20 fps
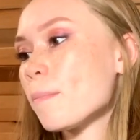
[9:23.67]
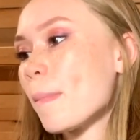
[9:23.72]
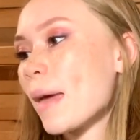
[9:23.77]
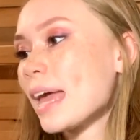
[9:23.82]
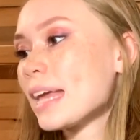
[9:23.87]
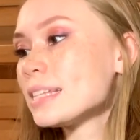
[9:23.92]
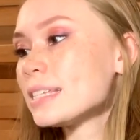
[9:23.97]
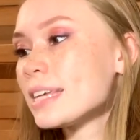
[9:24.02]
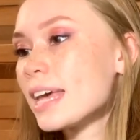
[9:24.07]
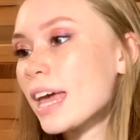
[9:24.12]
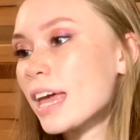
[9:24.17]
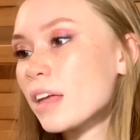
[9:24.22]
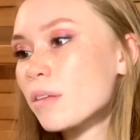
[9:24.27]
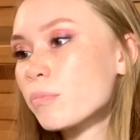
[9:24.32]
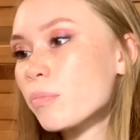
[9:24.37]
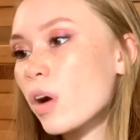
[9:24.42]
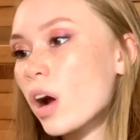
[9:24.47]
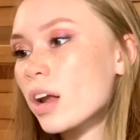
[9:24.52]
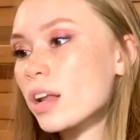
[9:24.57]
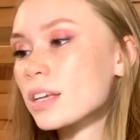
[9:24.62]

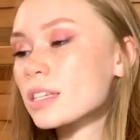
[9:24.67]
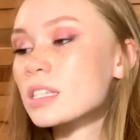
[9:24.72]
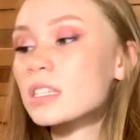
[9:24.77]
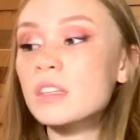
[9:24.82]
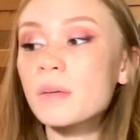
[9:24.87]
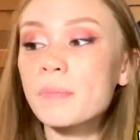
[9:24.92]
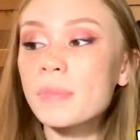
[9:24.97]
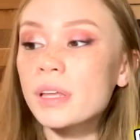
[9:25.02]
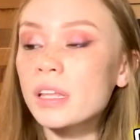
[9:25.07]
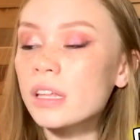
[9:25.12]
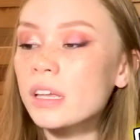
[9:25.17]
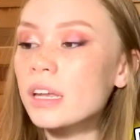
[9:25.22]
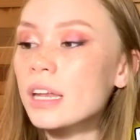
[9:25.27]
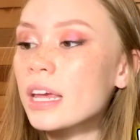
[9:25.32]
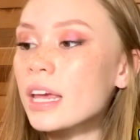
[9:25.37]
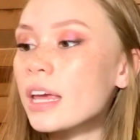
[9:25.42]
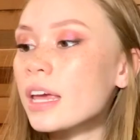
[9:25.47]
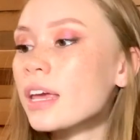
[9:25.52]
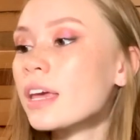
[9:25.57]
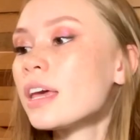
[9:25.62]
maintain product
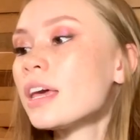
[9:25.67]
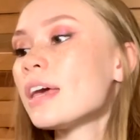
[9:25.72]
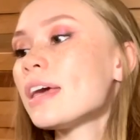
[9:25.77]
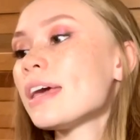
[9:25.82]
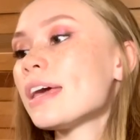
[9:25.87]
stability.